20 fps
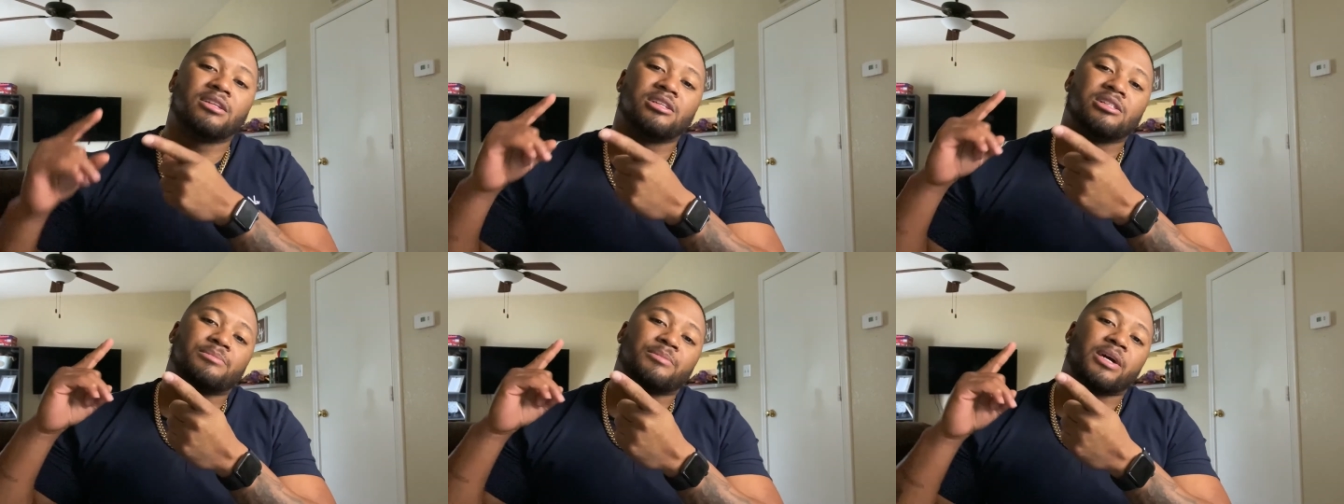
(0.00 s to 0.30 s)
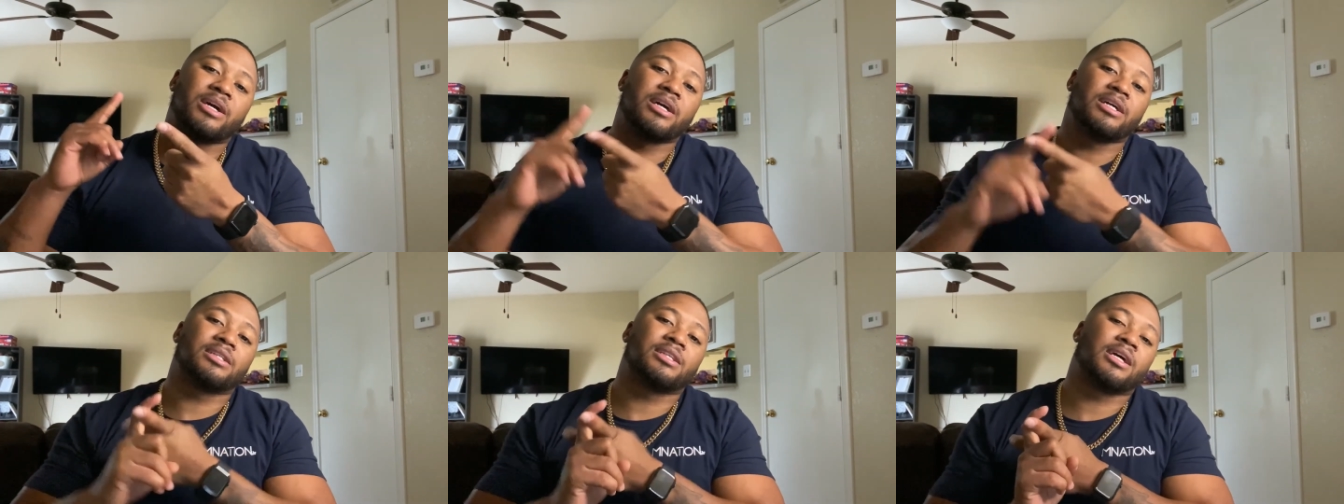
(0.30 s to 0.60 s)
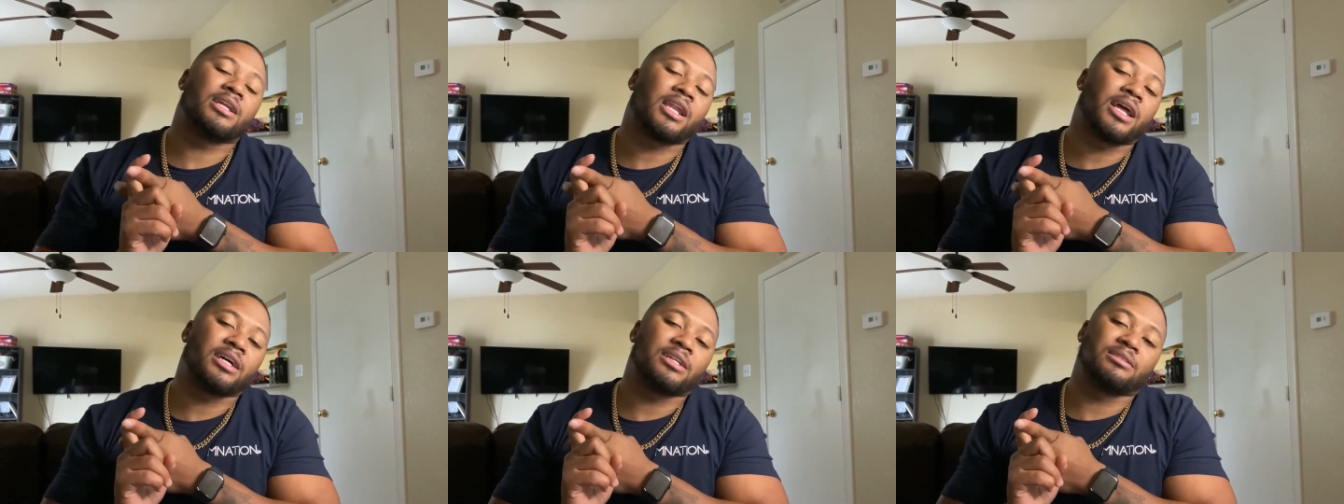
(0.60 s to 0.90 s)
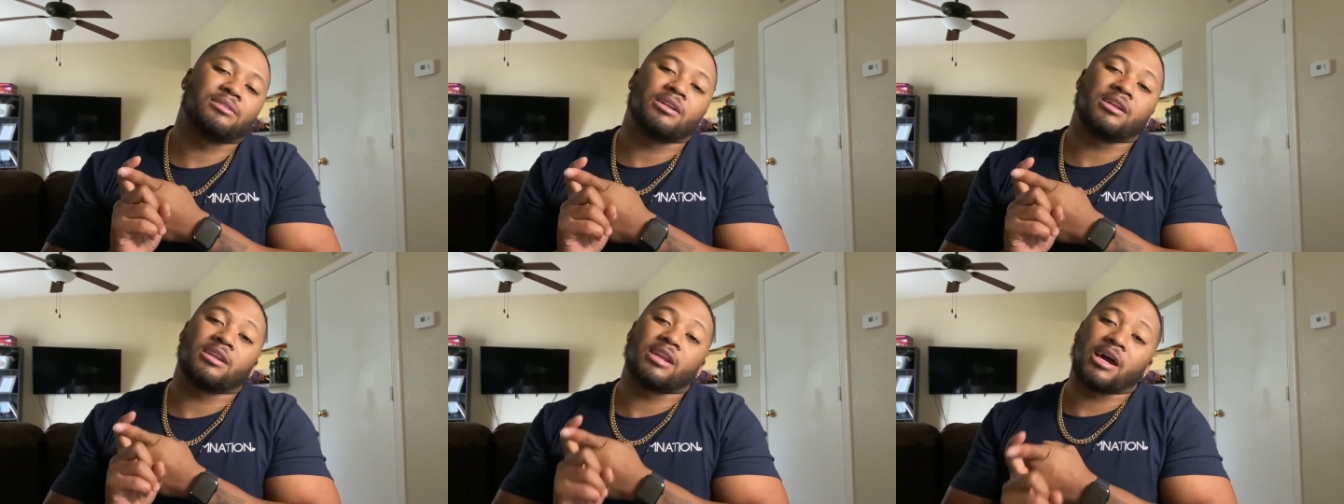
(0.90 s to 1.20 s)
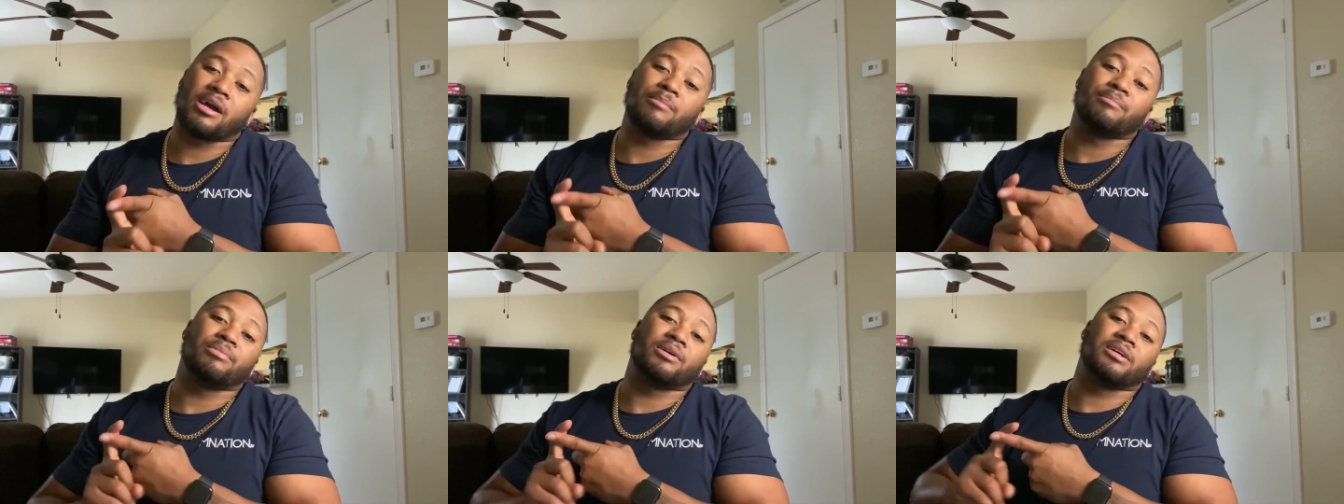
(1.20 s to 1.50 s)
man, hit that like
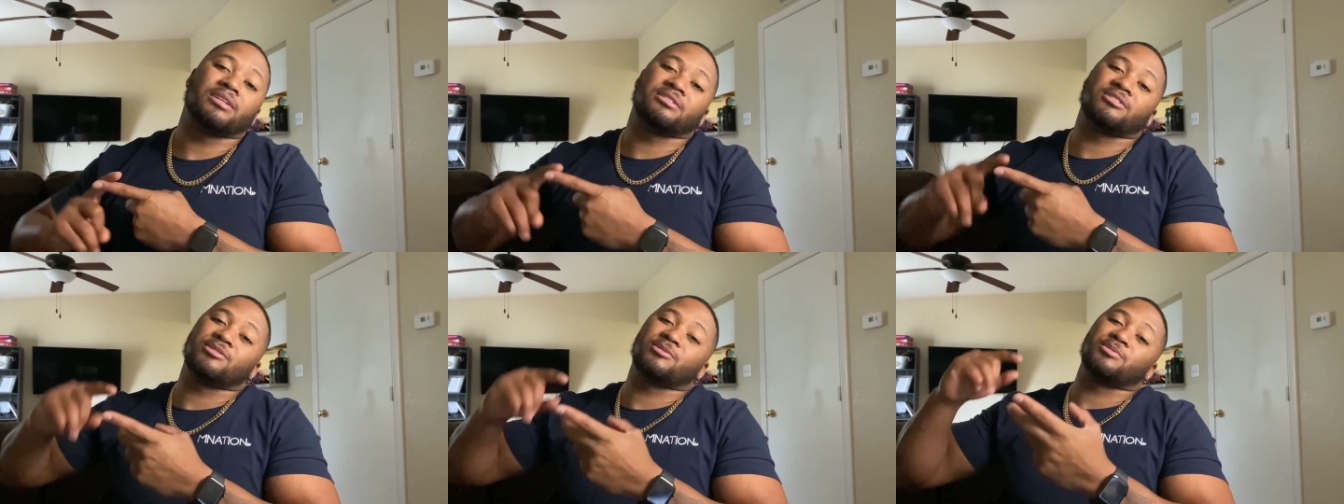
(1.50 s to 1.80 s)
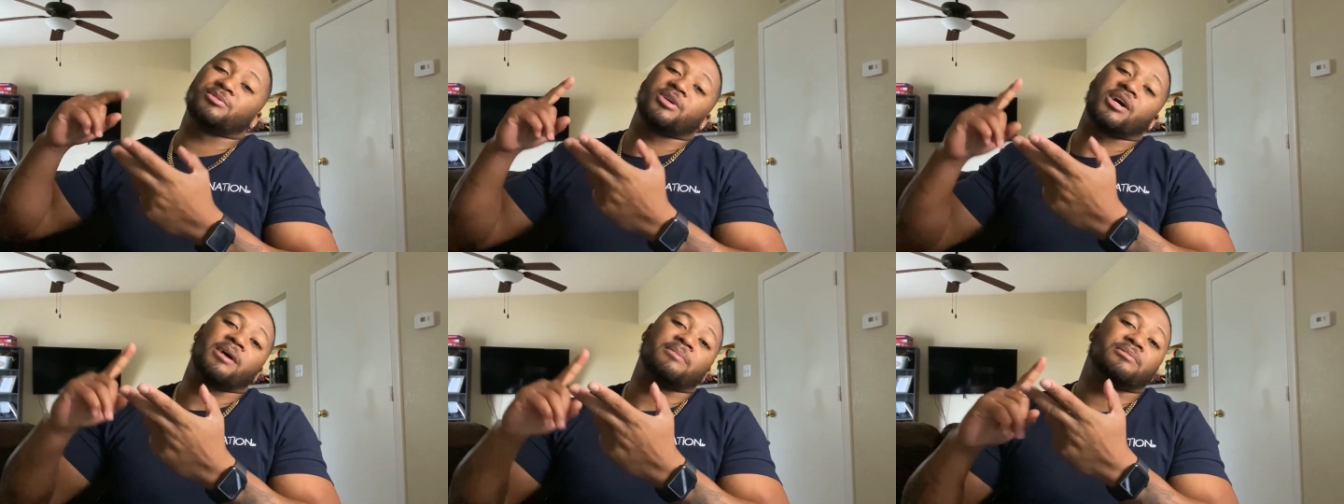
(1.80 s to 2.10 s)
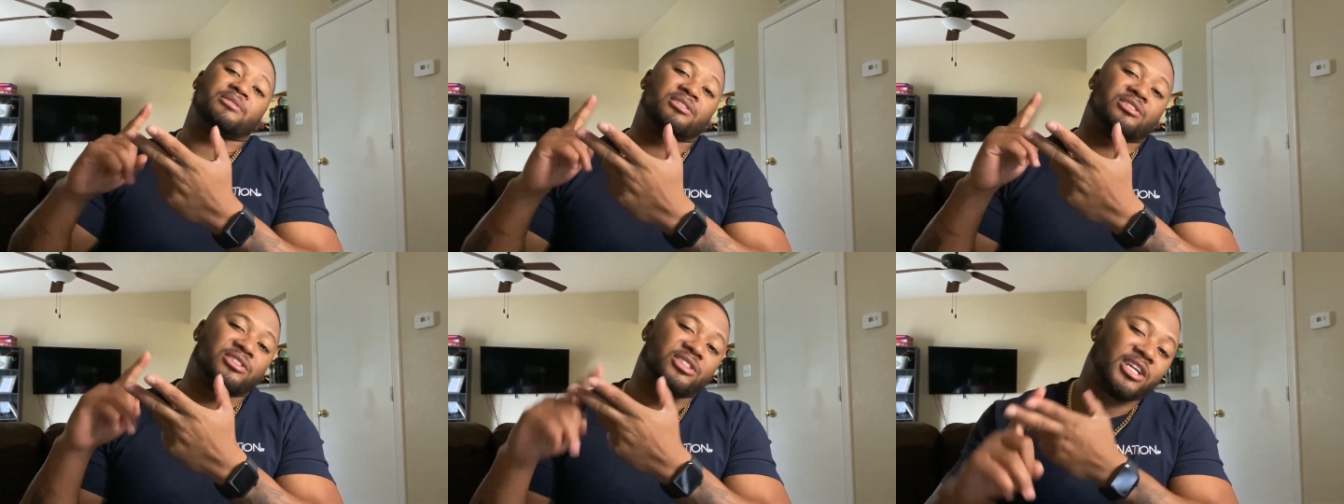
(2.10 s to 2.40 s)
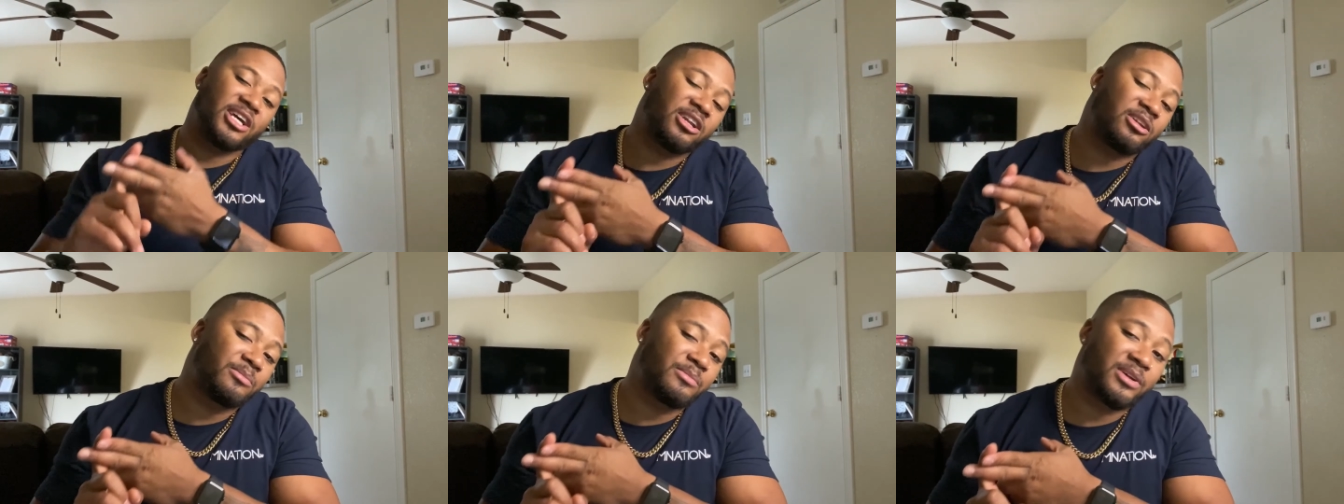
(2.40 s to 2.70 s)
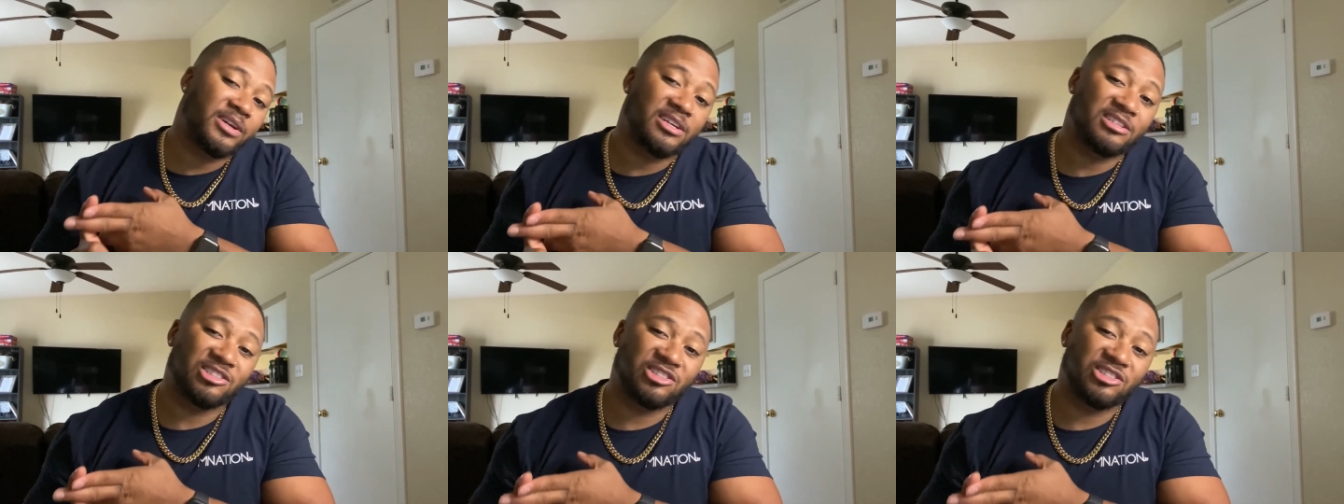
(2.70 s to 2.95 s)
like button, subscribe to the channel, man.